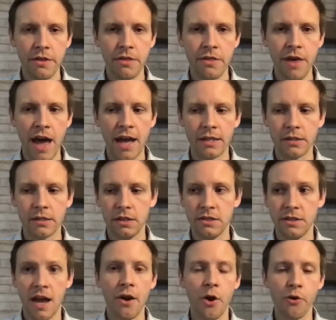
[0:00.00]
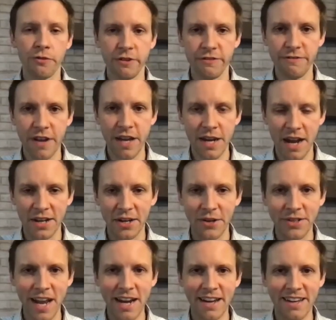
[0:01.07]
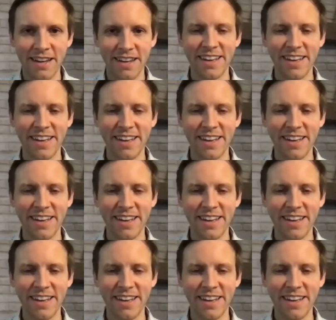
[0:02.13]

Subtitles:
that is not overfit on your data